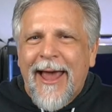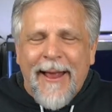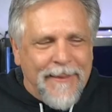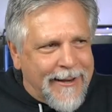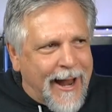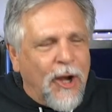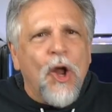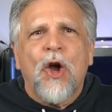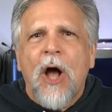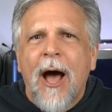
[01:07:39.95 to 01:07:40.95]
And then I
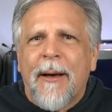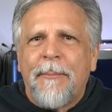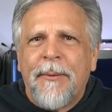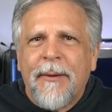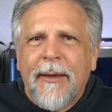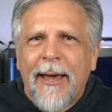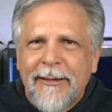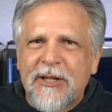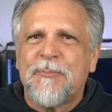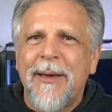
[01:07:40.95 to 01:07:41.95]
look up
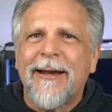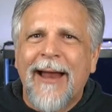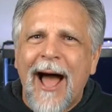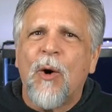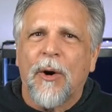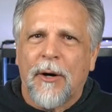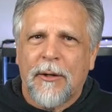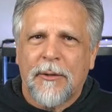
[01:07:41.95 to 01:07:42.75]
and it's been an hour.